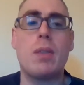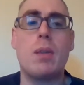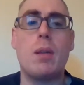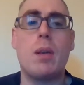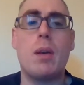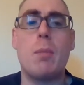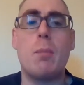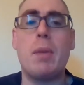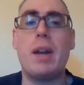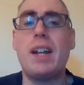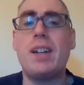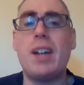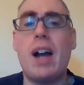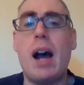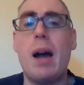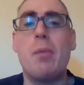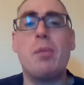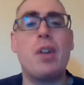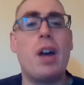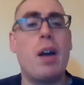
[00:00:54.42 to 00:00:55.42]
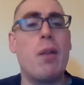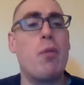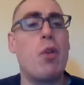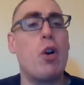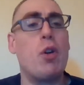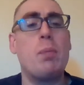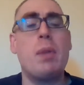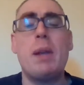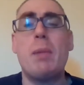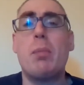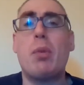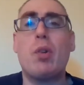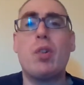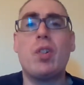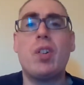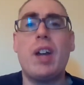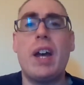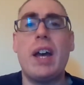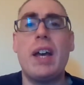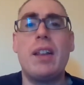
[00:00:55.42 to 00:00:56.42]
Many times I've heard people
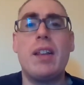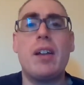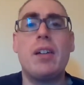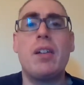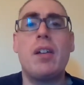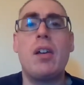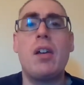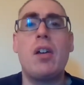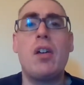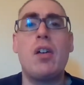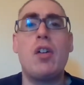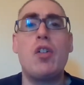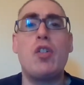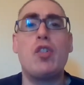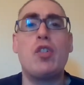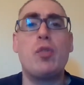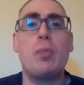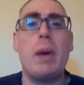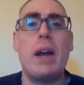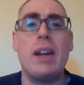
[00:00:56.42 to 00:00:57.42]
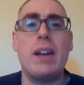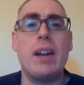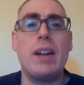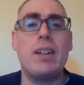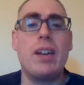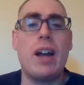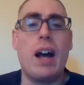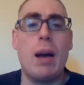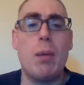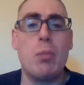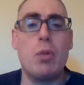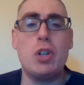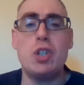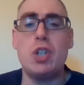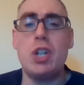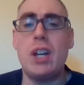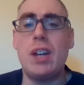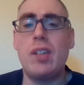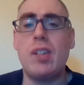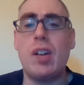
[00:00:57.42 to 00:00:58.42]
say that spending time with
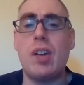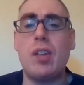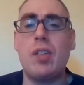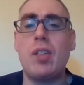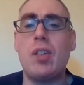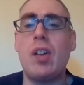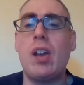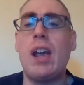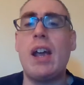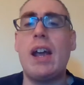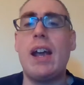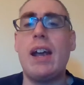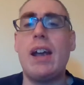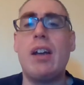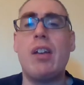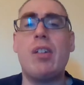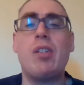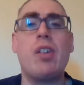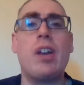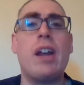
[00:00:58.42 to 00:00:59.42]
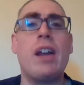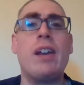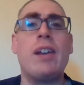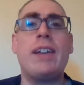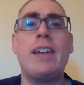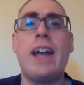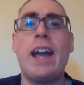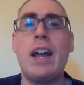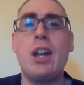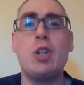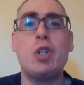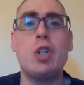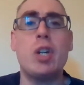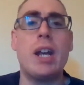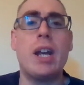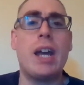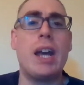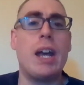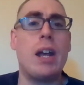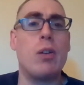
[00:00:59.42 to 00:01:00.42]
Jesus is
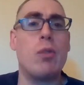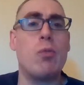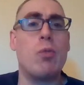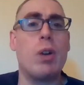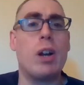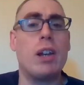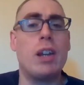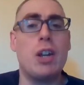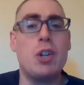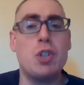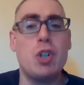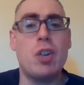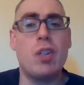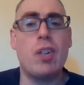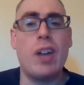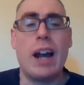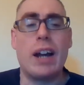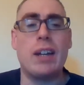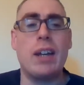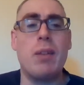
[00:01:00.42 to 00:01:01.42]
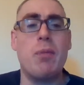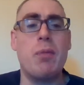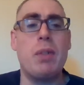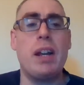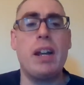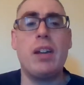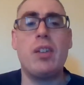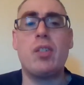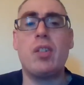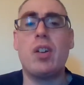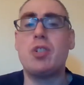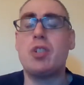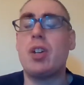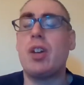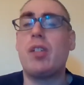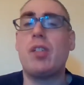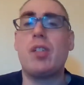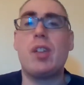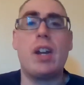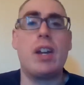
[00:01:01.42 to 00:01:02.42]
engaging in religious activities such
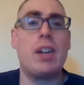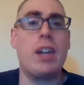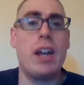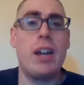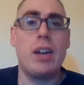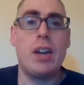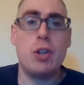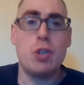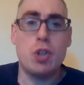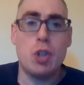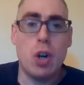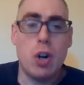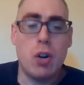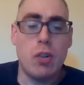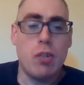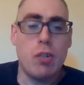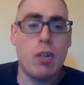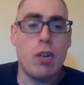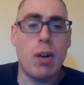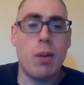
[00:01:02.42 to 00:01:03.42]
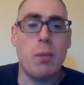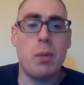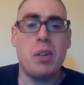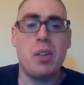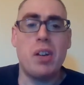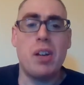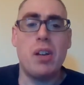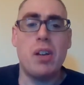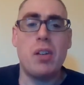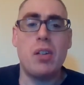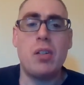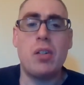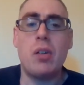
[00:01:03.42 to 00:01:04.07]
as attending church services,